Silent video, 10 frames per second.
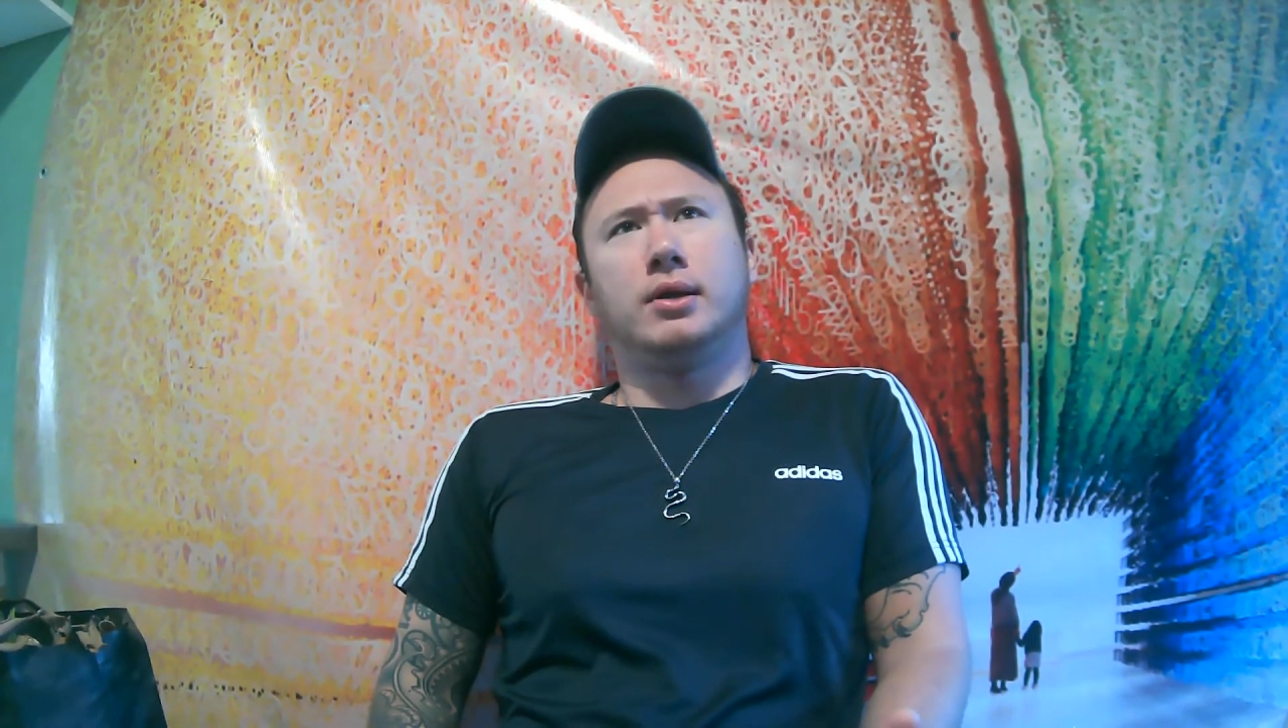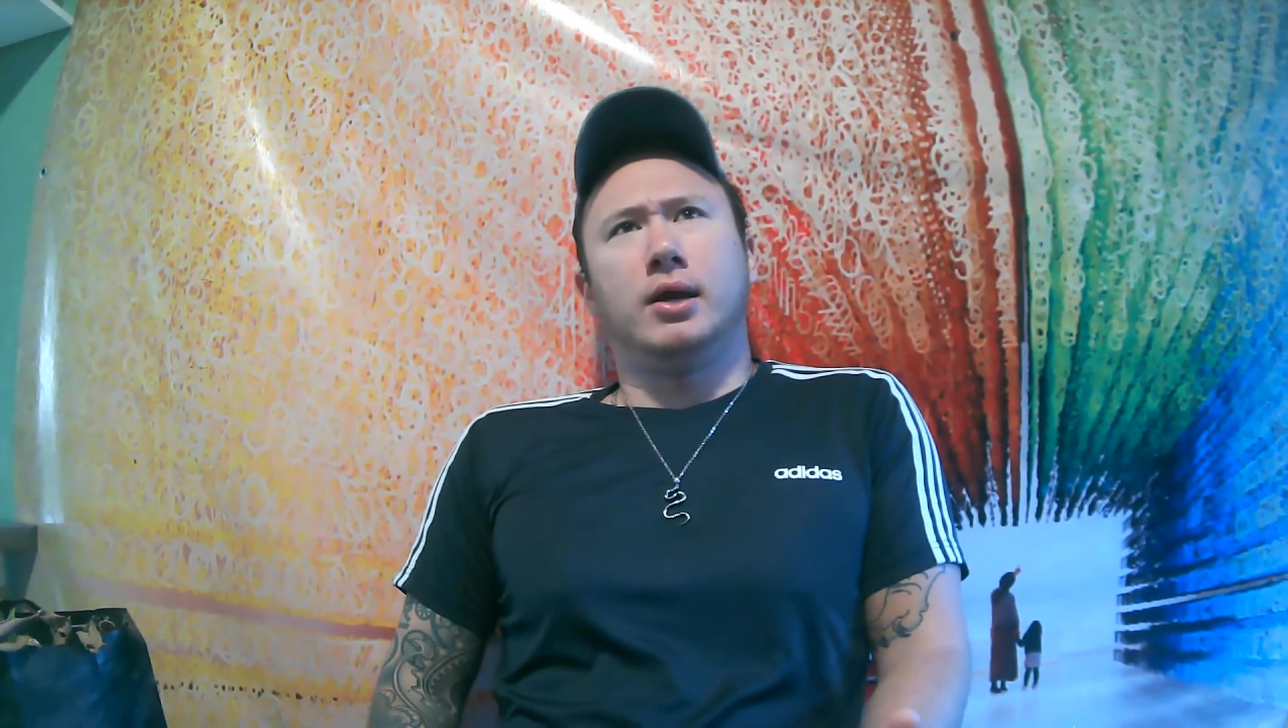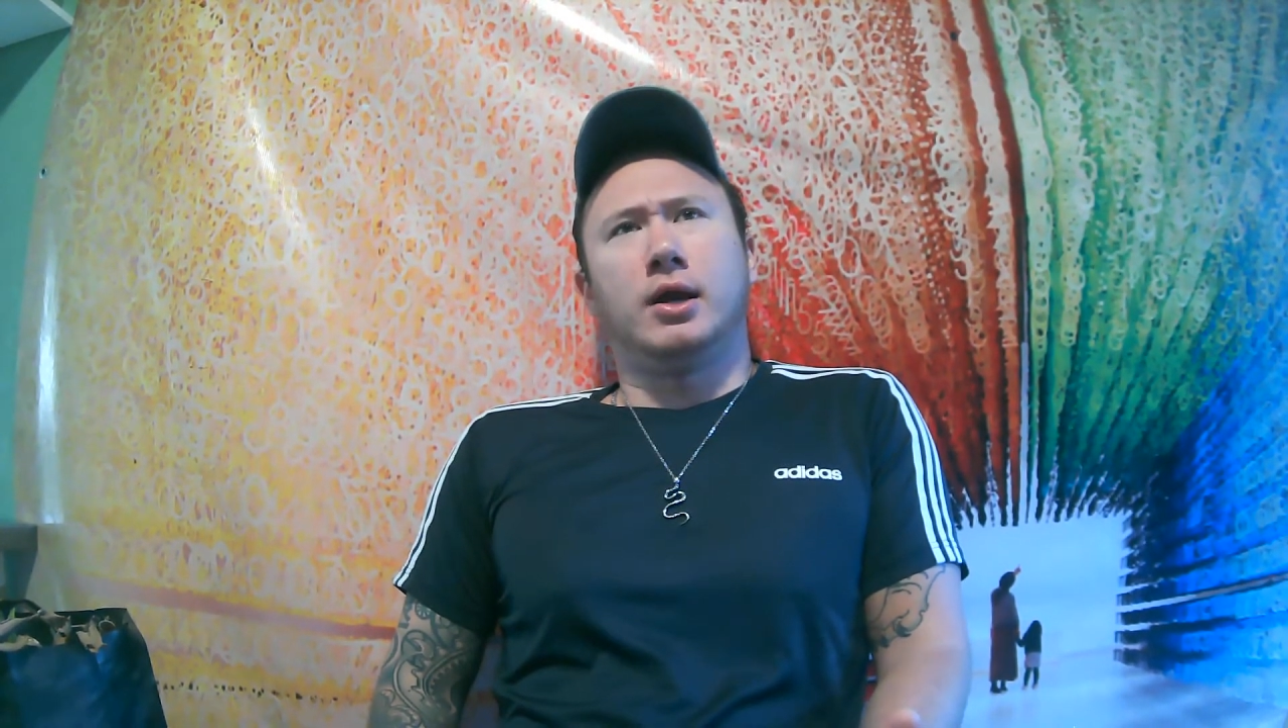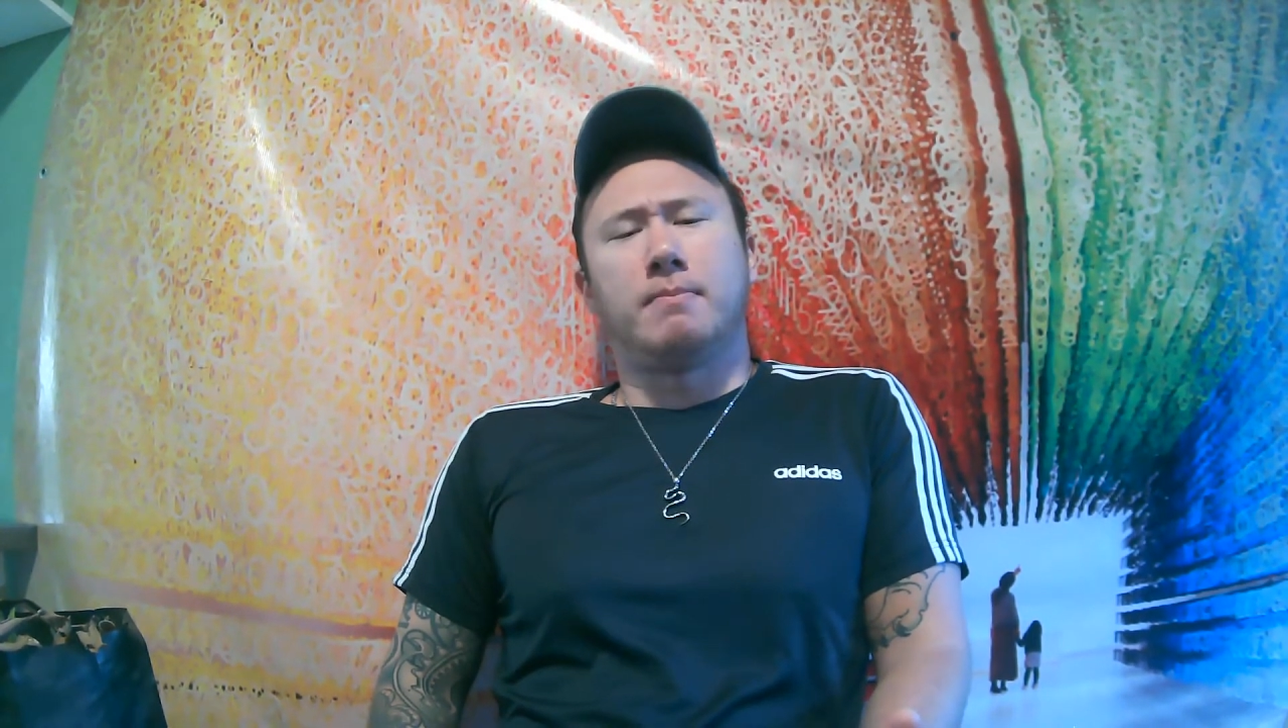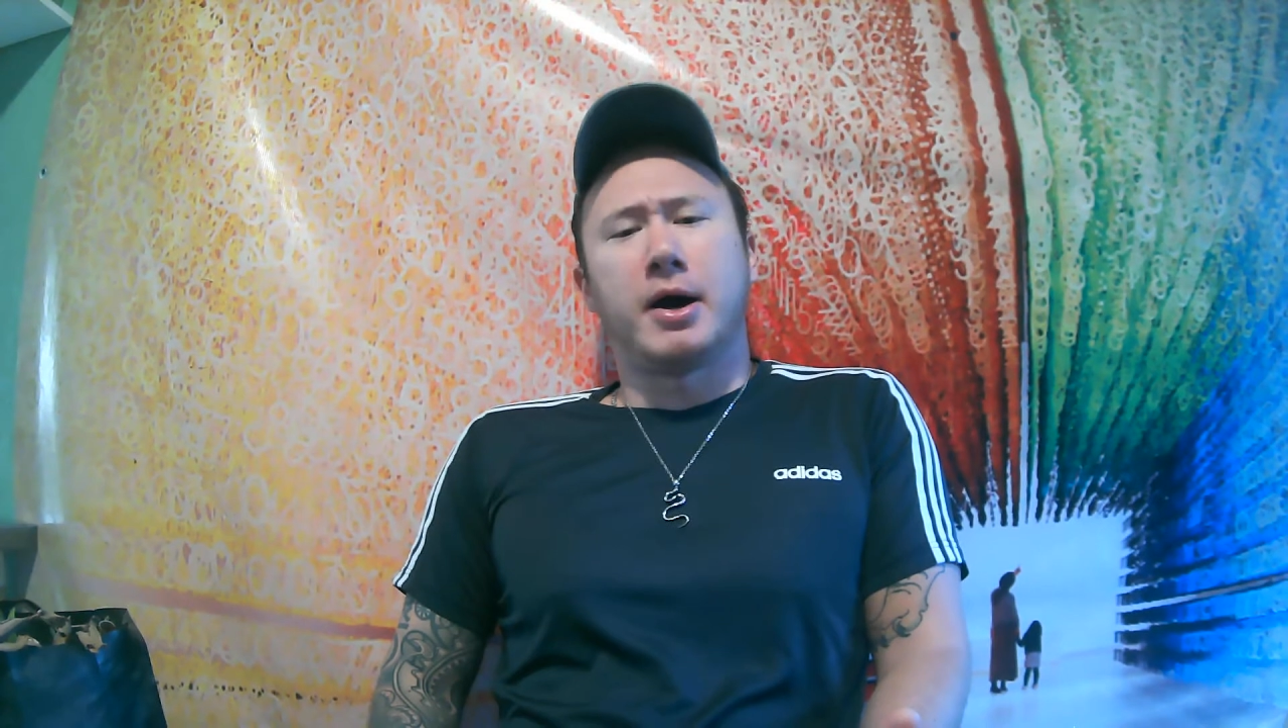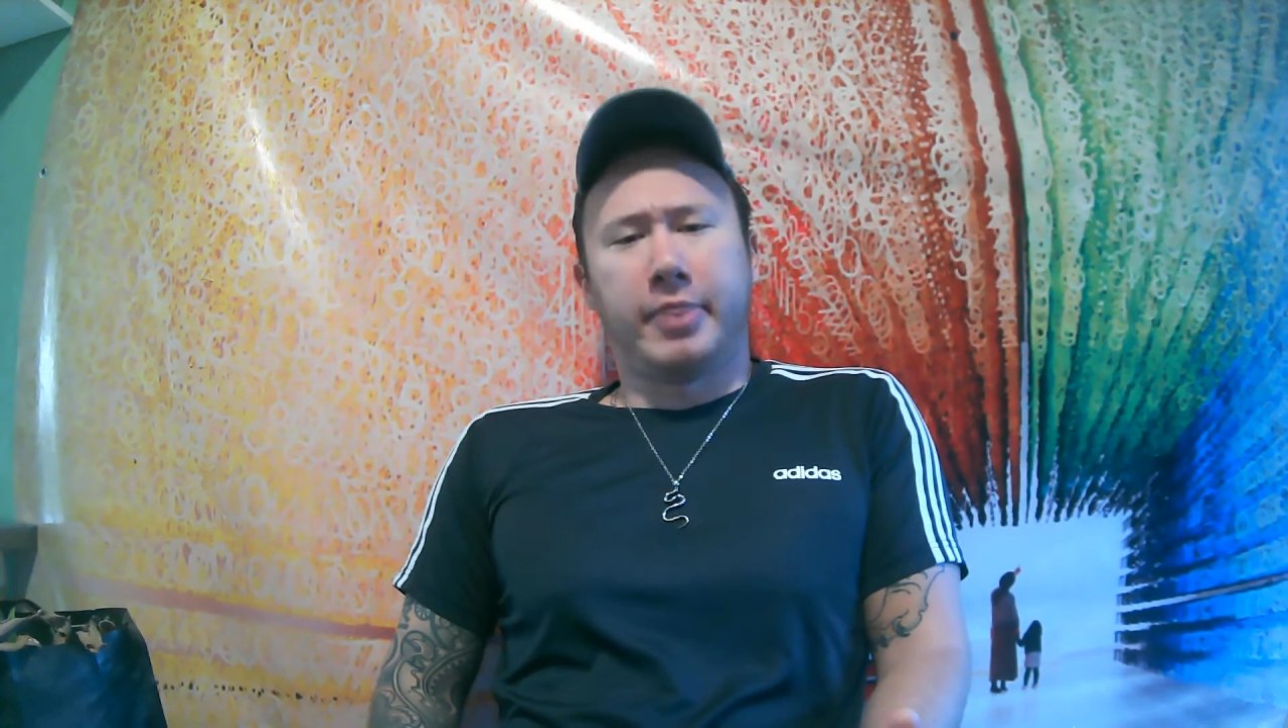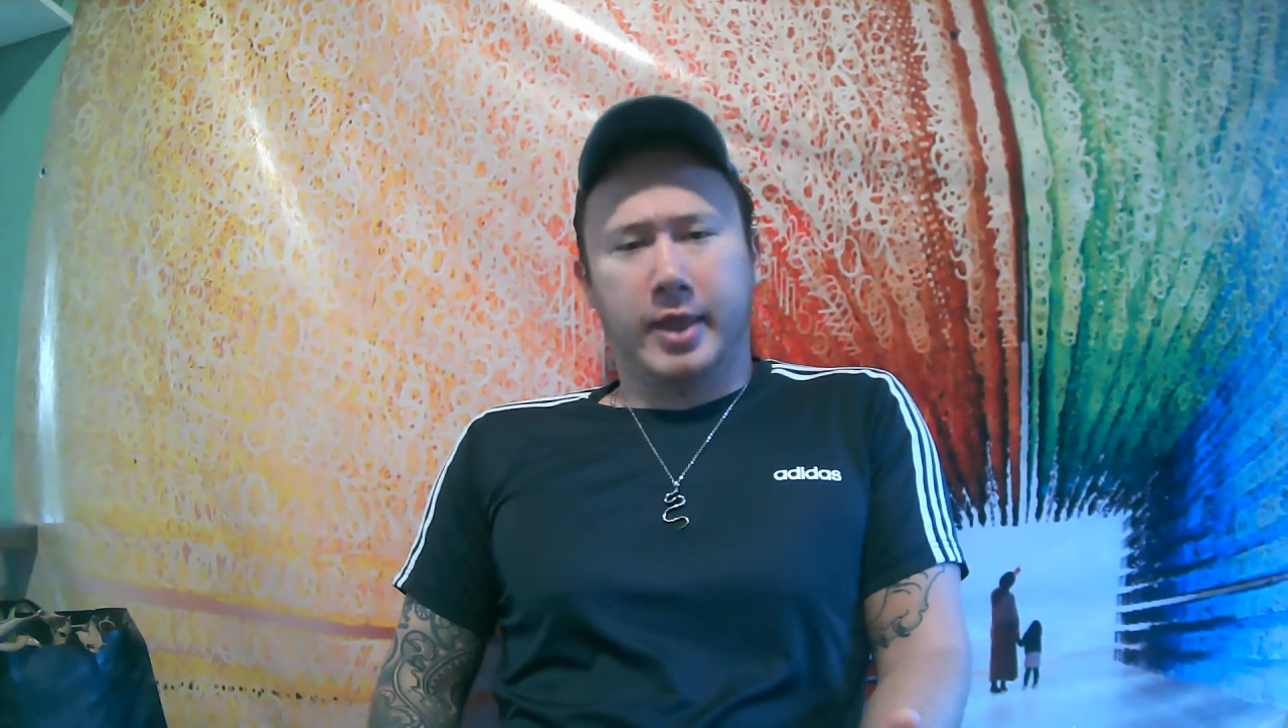in a month